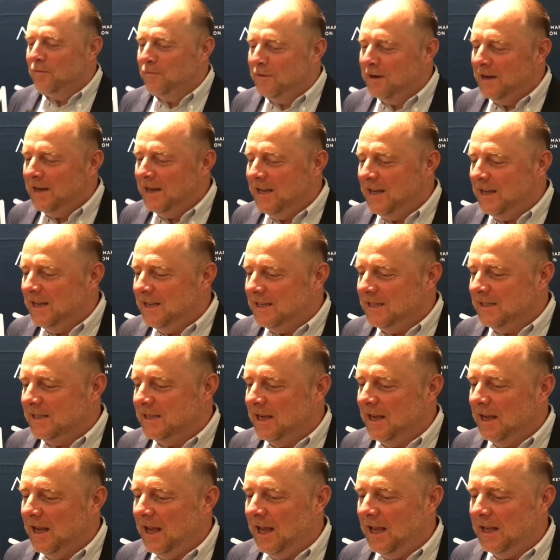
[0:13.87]
really
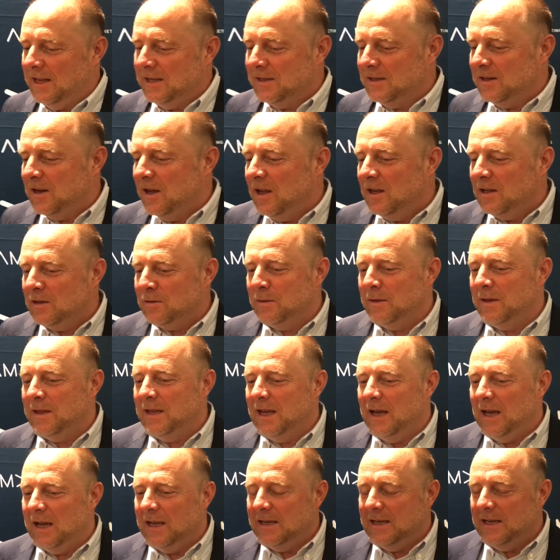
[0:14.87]
starts with
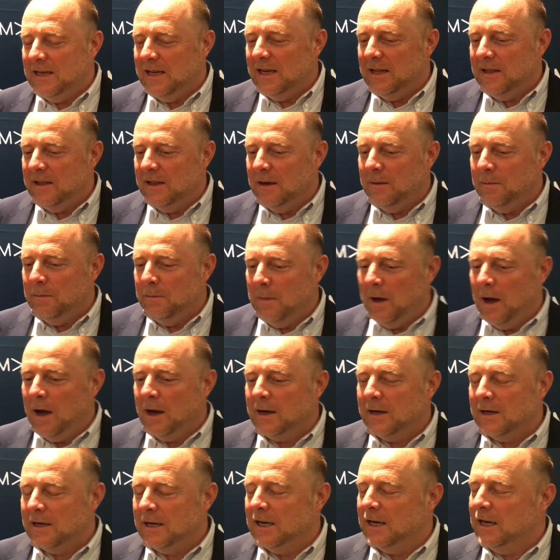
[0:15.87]
the idea that
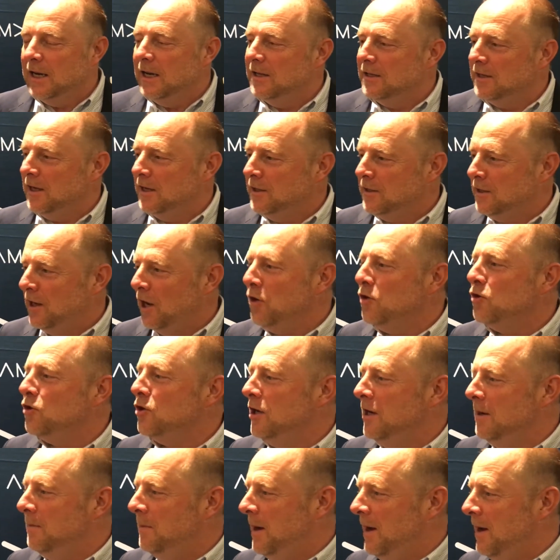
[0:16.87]
marketing is
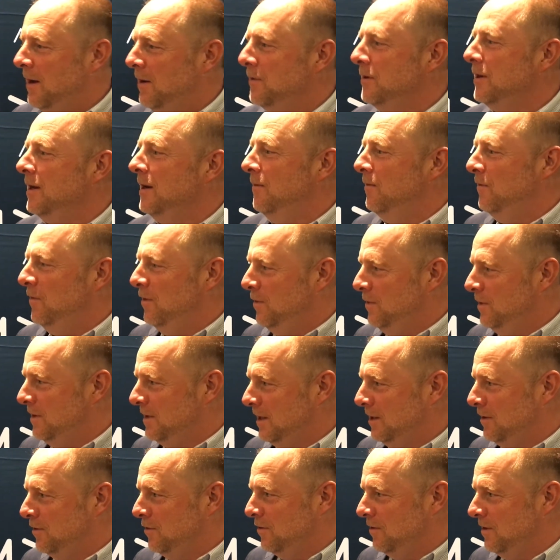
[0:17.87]
essentially about
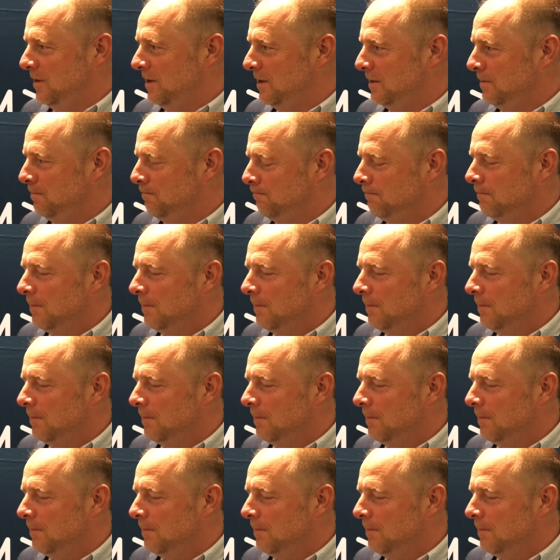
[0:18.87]
influencing choice.